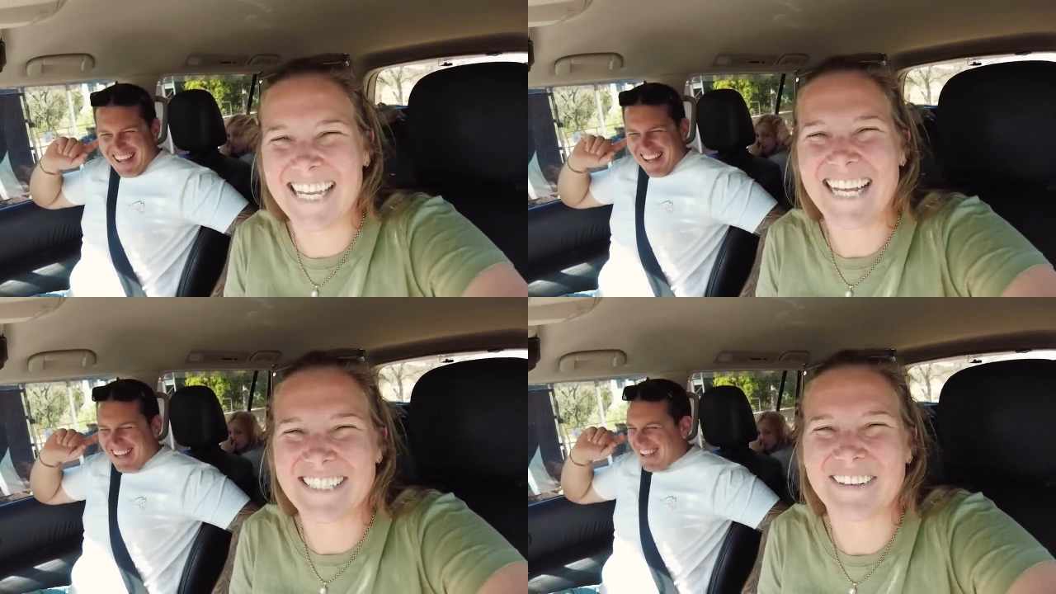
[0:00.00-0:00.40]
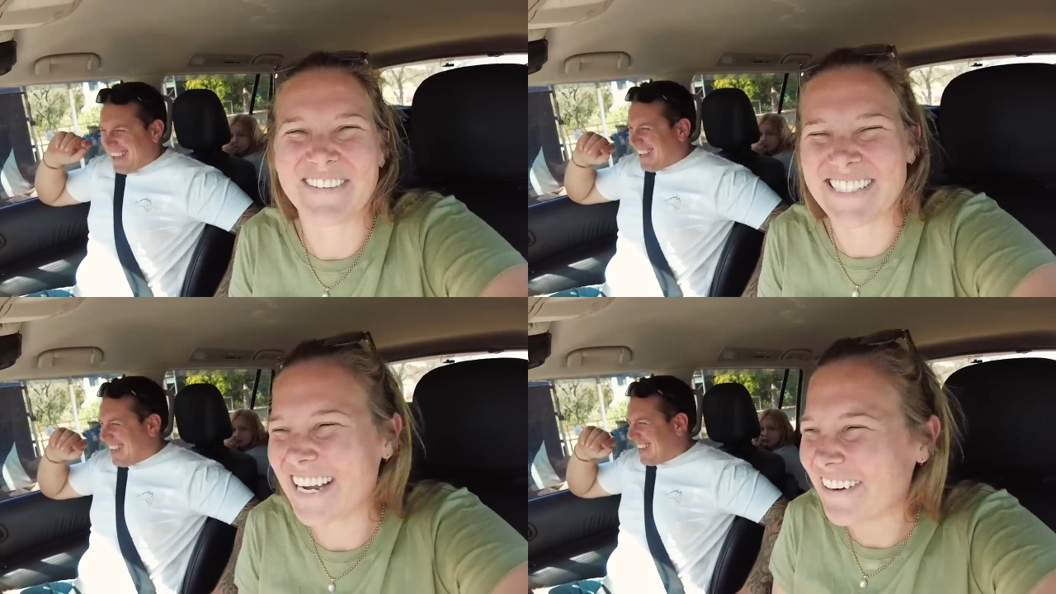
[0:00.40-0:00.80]
Speaker 1: that's what
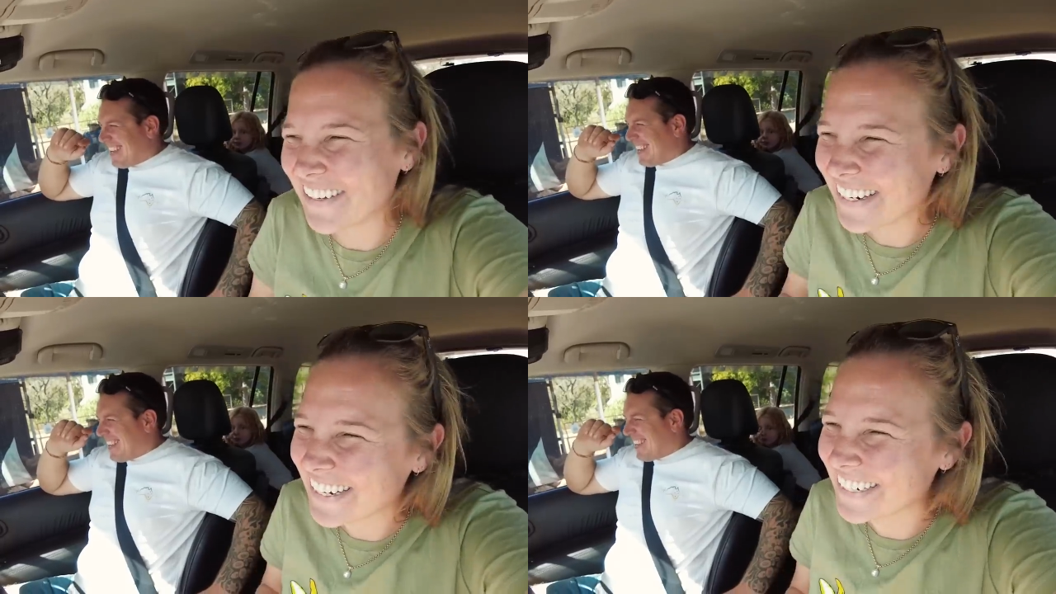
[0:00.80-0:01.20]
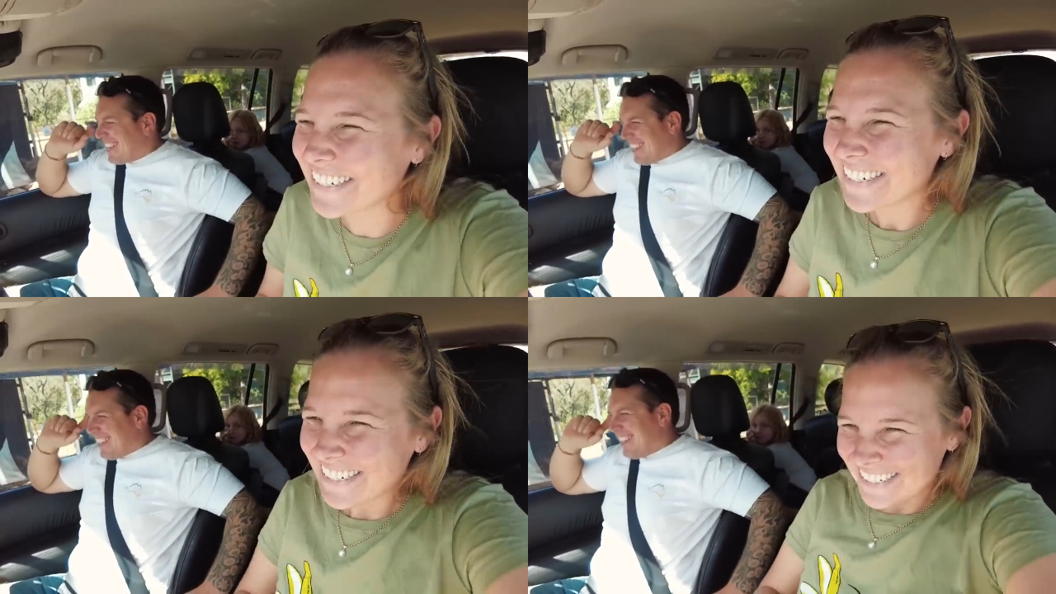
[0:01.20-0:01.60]
was going on.
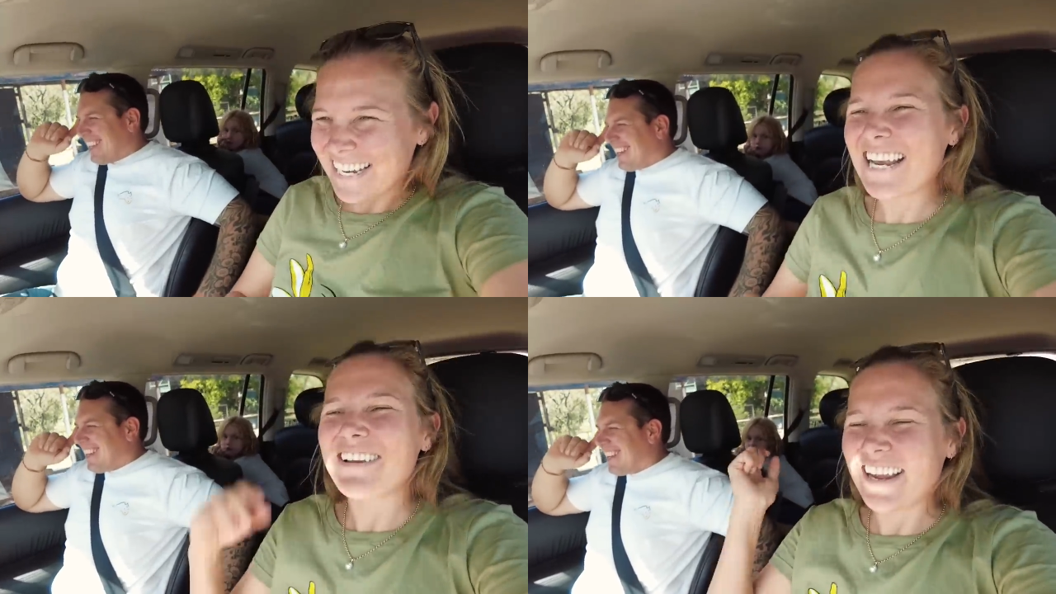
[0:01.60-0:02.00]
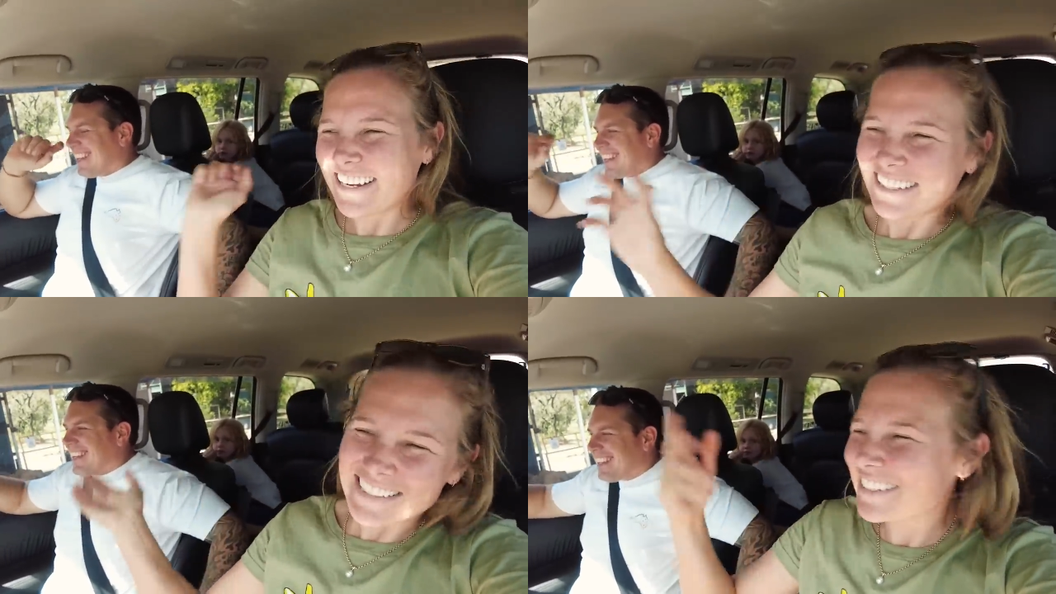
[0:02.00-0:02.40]
Anyway,
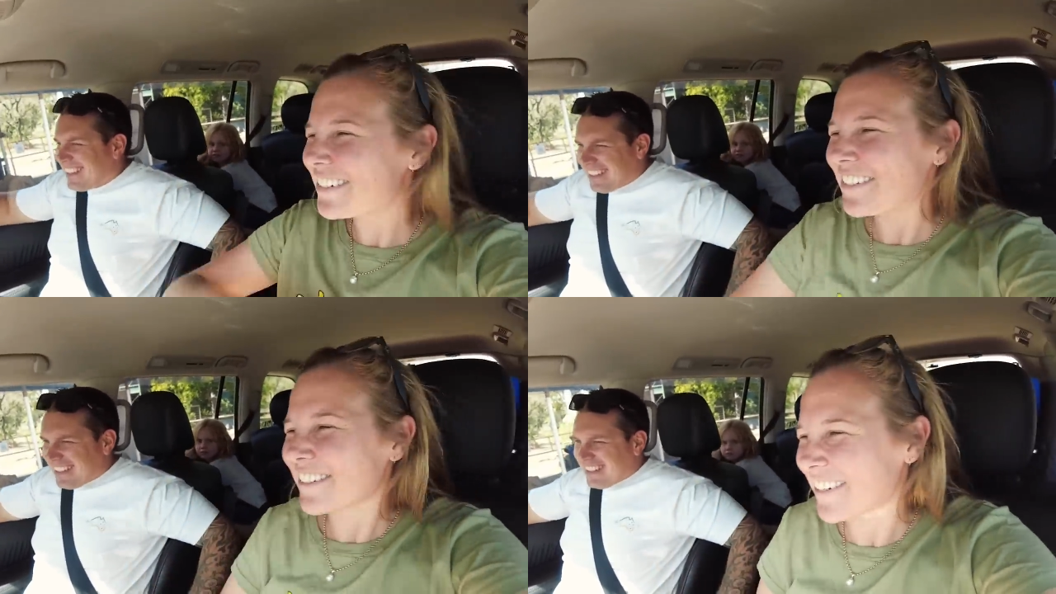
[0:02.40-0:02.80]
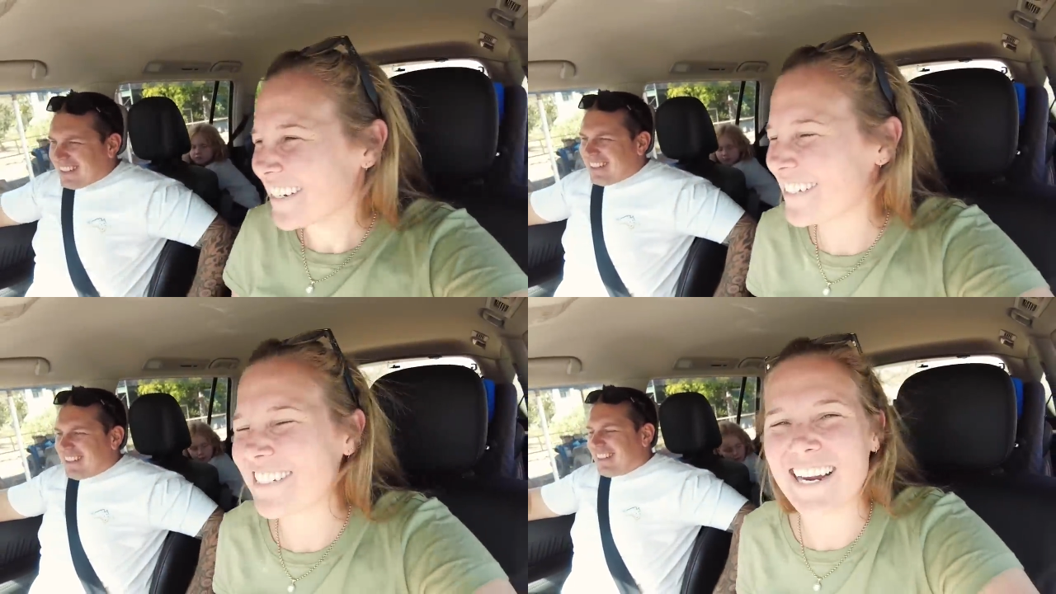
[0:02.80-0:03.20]
let's go do the
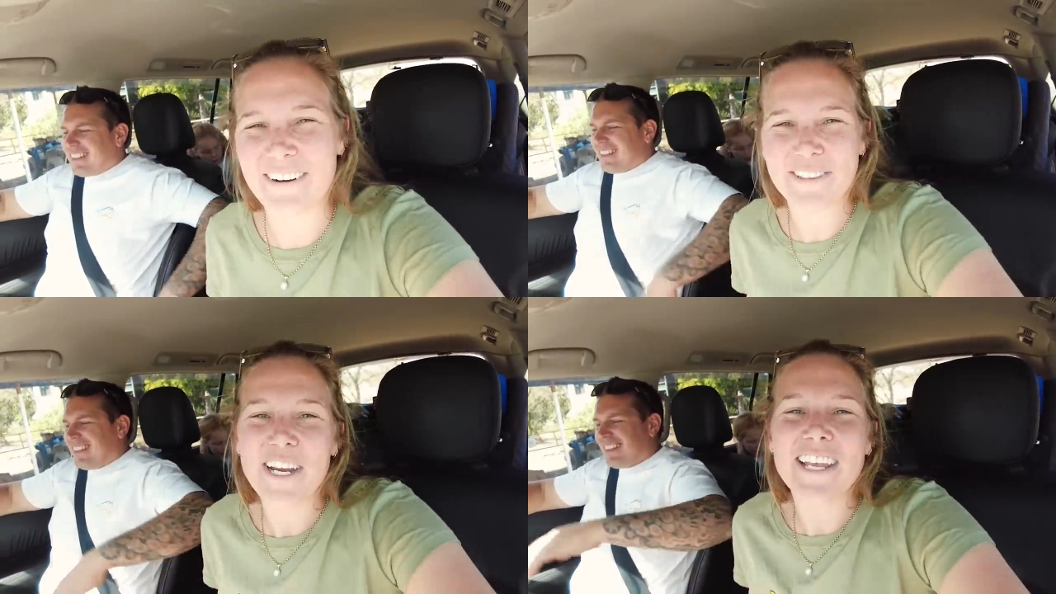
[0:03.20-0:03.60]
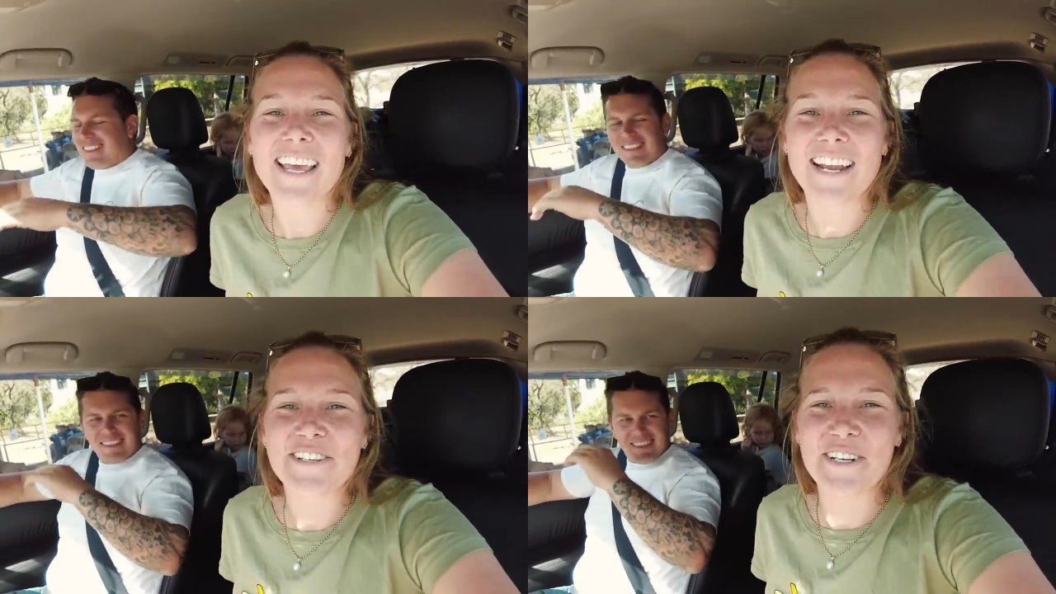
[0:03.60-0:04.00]
Karunjie Track. We'll show you
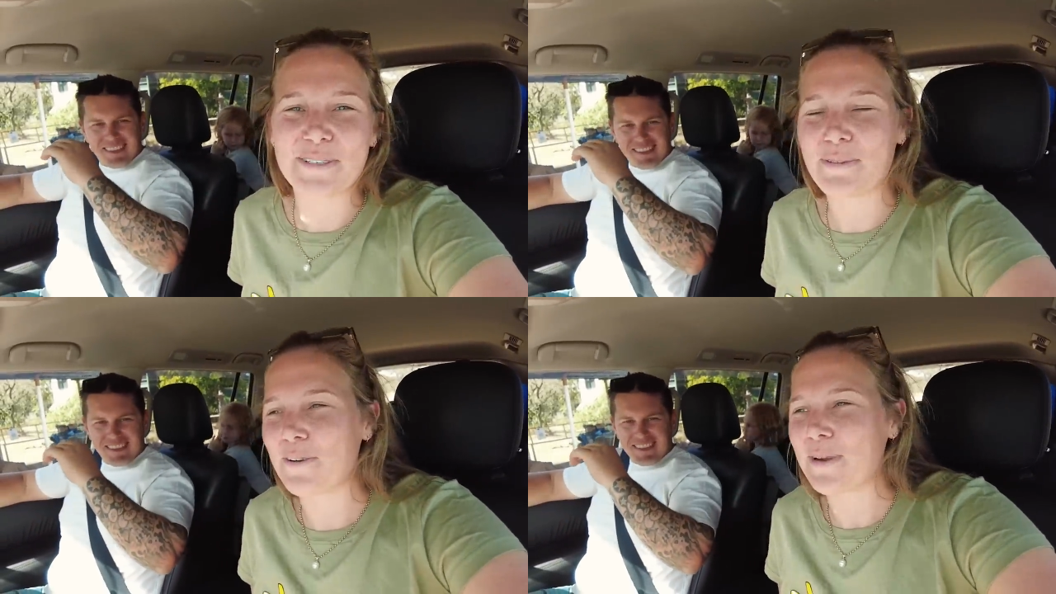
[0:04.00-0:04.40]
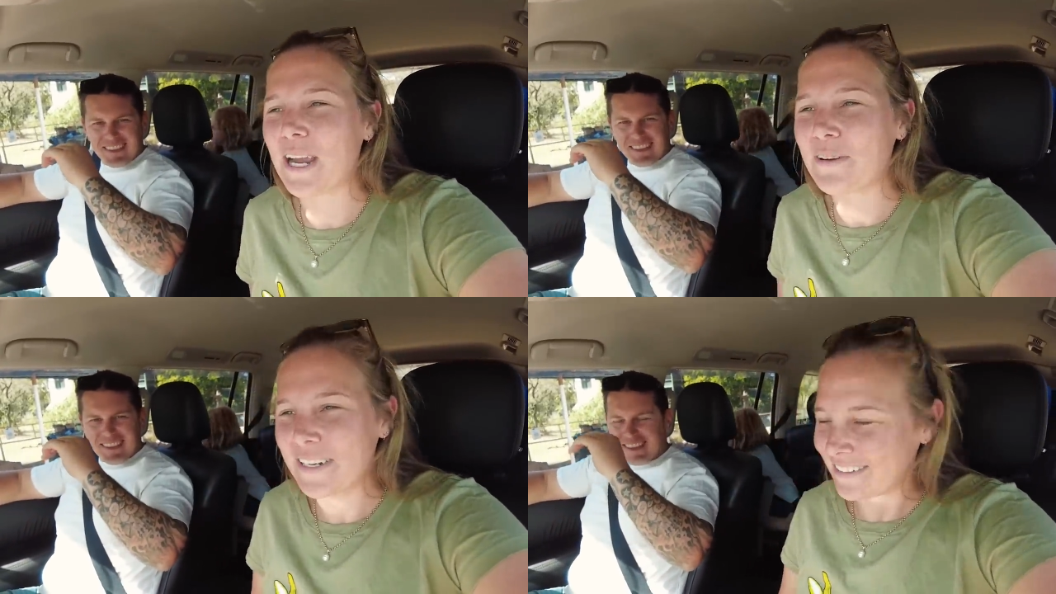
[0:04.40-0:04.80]
the entrance before we
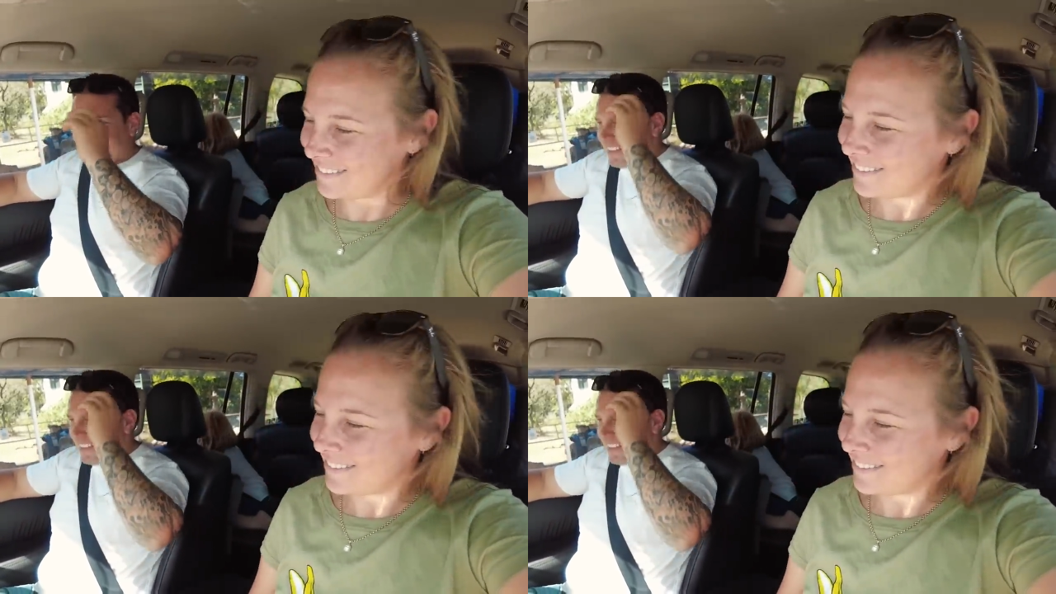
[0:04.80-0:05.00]
go in.